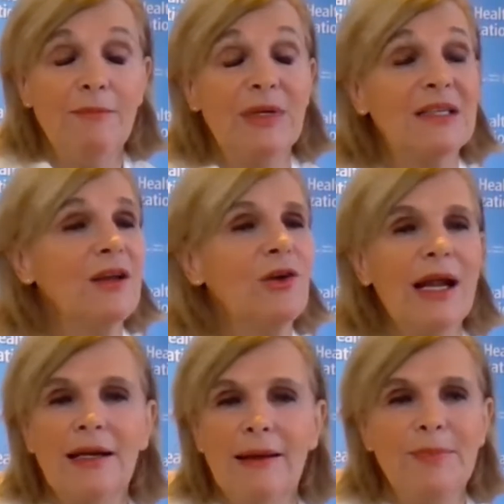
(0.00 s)
and
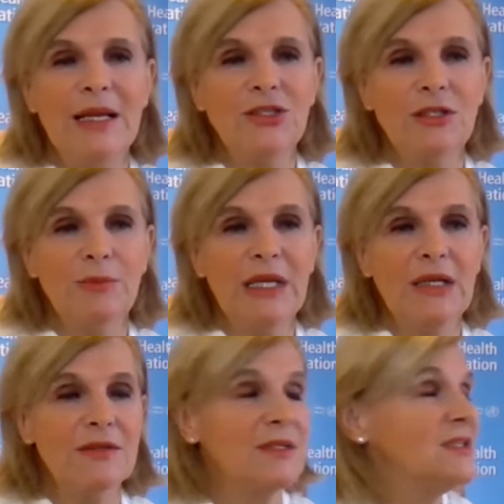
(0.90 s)
particularly a pleasure
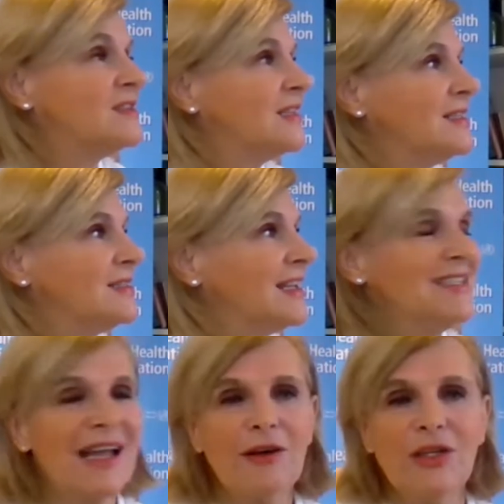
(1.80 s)
because
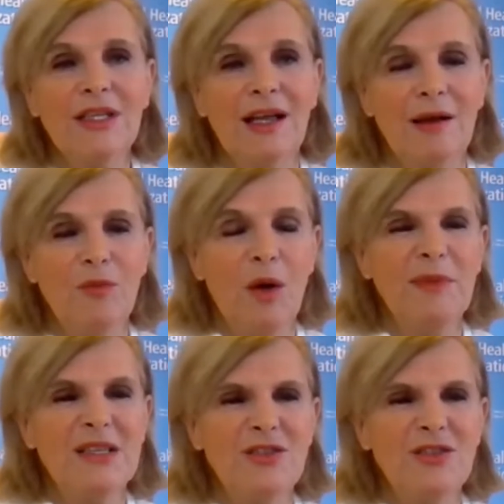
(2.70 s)
it's a critical moment.